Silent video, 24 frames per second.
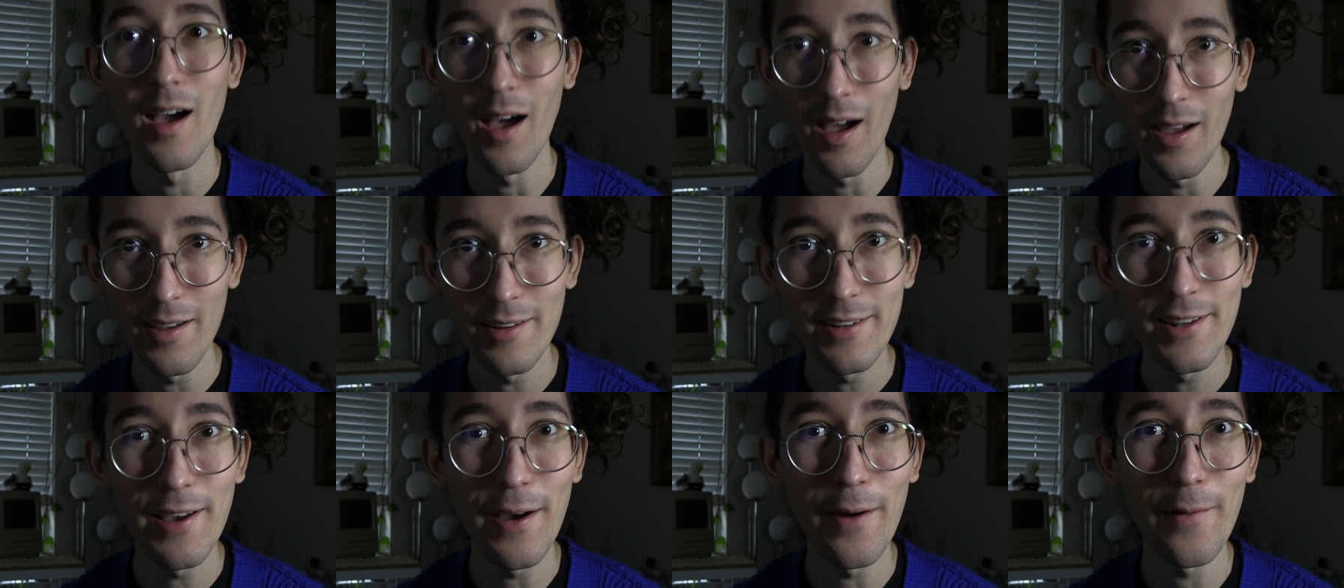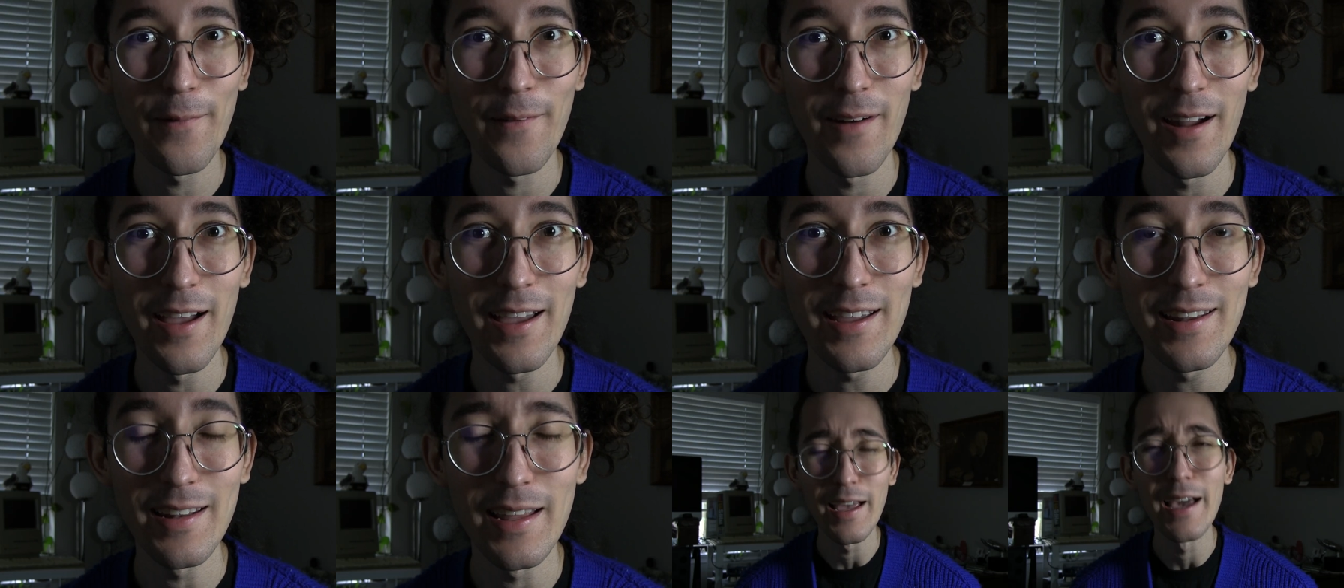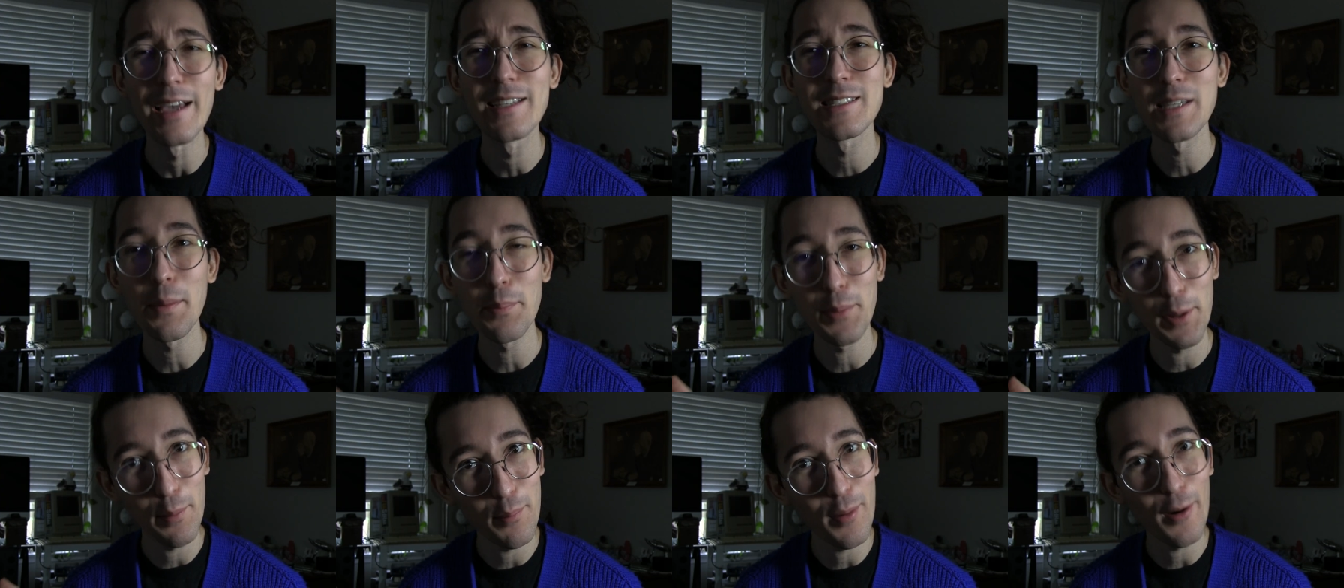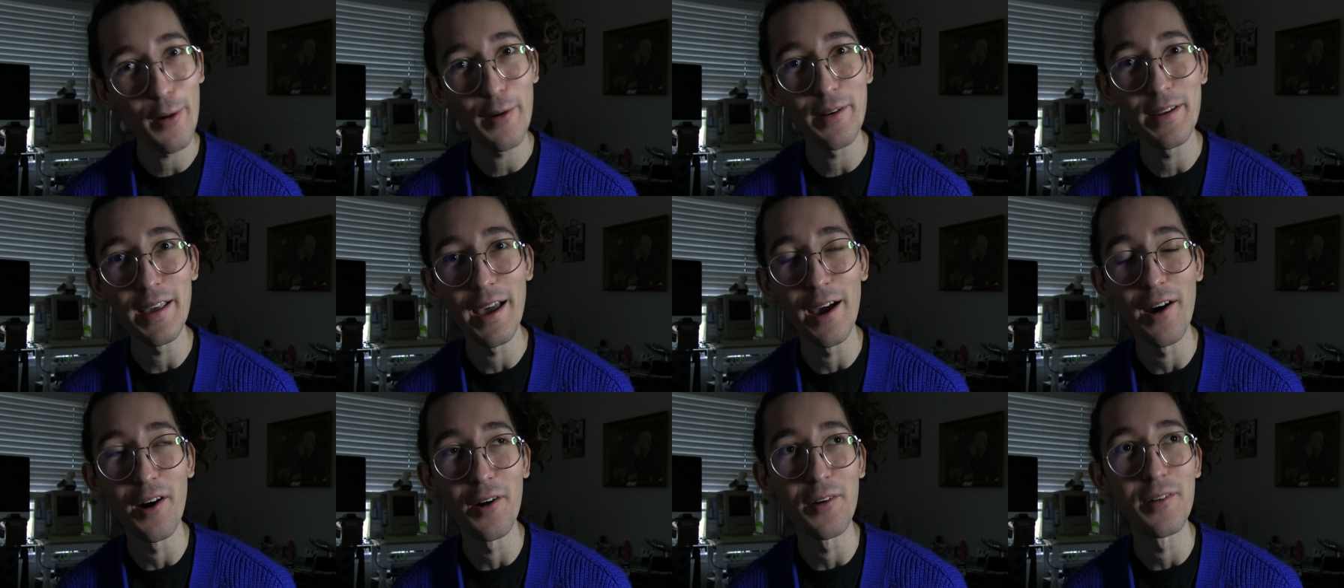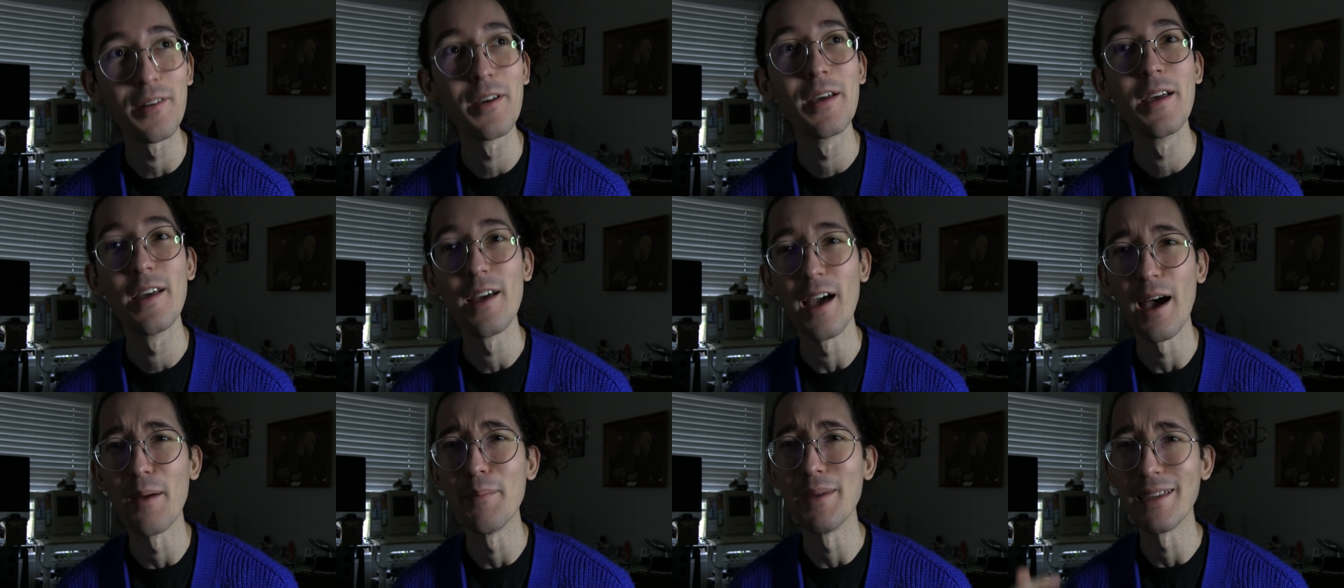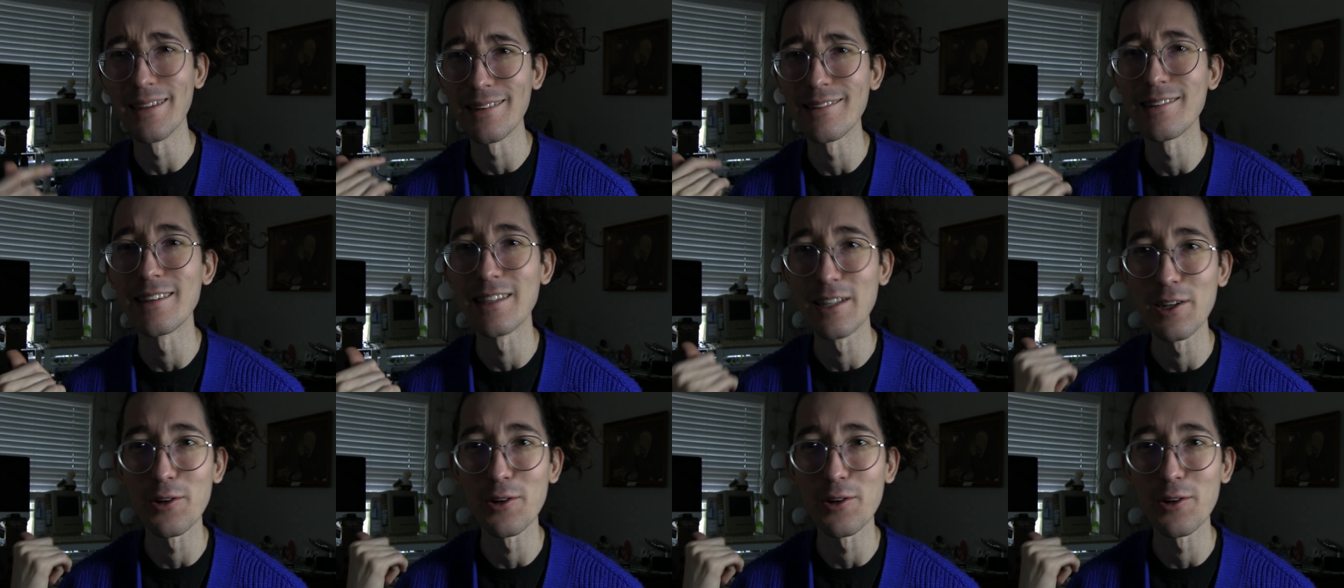I know, right? Except it burned down. I mean,